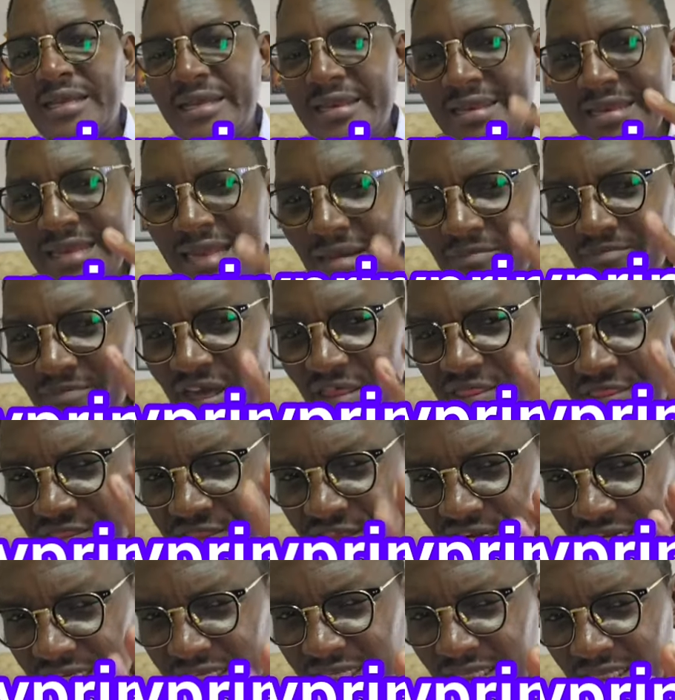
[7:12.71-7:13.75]
Number
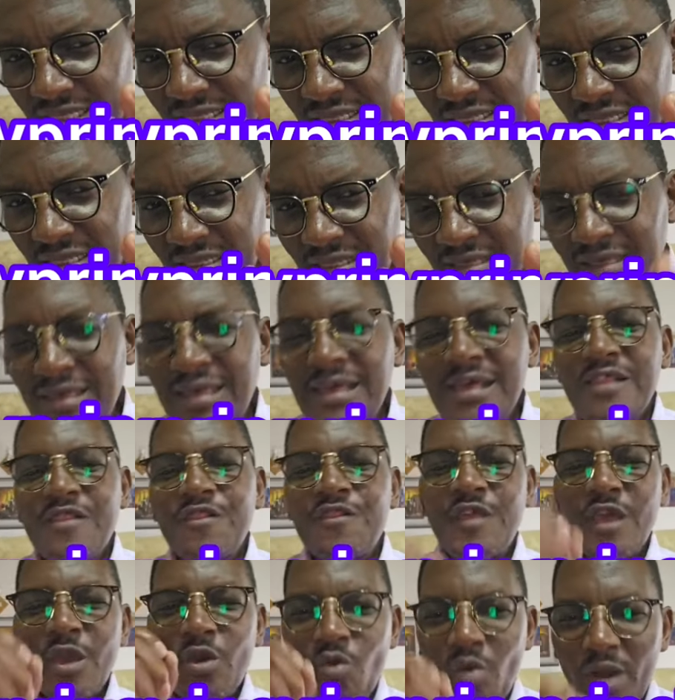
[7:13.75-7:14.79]
three,
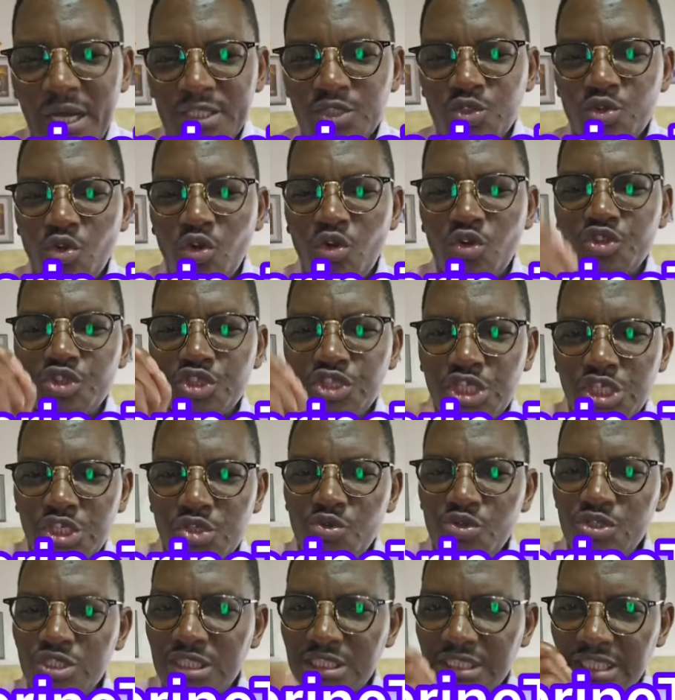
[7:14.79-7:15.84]
they want to
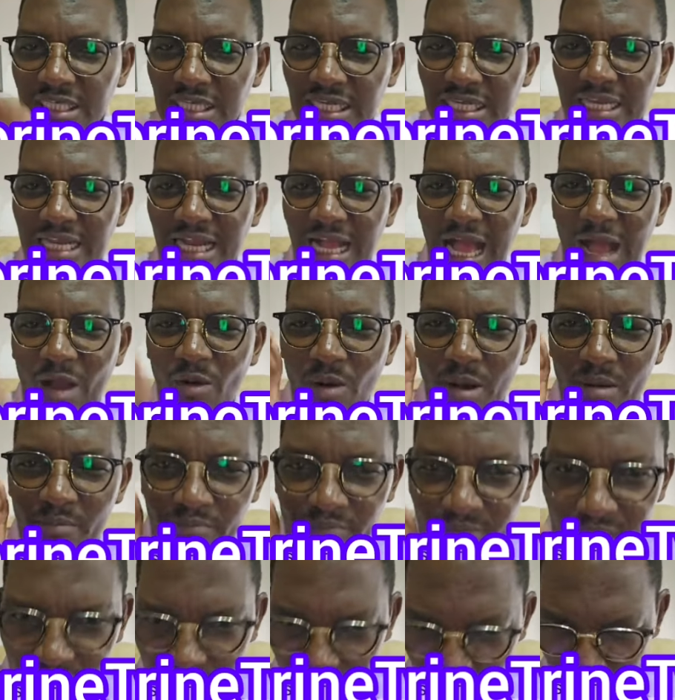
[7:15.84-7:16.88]
continue stealing our
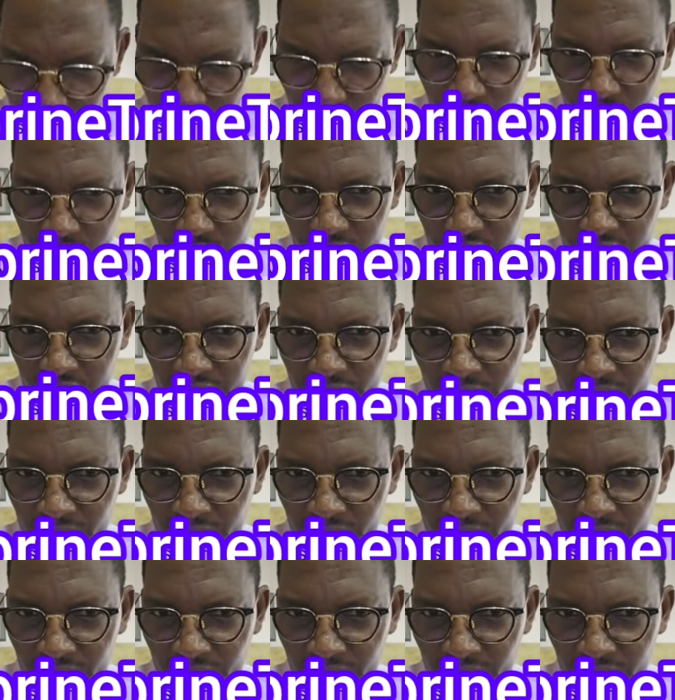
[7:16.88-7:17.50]
minerals.